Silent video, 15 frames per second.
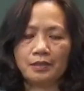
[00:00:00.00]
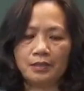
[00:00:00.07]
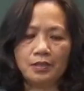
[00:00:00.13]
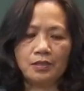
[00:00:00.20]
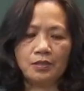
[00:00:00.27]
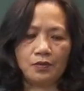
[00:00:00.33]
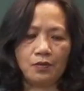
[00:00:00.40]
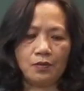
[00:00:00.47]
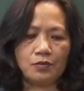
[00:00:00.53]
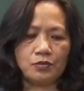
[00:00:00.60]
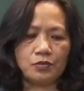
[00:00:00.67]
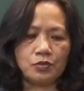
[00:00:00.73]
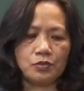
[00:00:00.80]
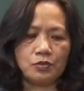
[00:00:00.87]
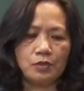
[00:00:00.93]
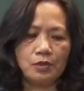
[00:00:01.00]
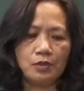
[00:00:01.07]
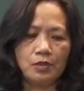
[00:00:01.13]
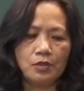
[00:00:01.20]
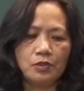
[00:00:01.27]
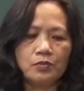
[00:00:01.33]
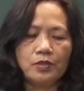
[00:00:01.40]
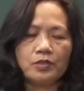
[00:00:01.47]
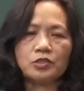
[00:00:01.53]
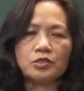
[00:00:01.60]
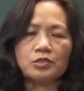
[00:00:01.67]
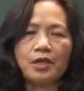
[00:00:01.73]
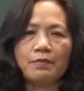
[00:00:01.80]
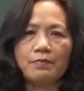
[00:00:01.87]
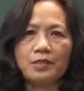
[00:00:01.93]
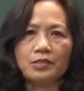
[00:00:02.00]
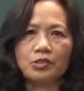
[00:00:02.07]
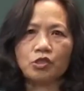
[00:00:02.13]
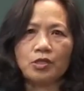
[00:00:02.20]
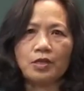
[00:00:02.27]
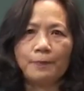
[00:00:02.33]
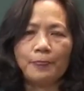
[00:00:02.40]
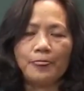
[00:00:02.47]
in a course, to establish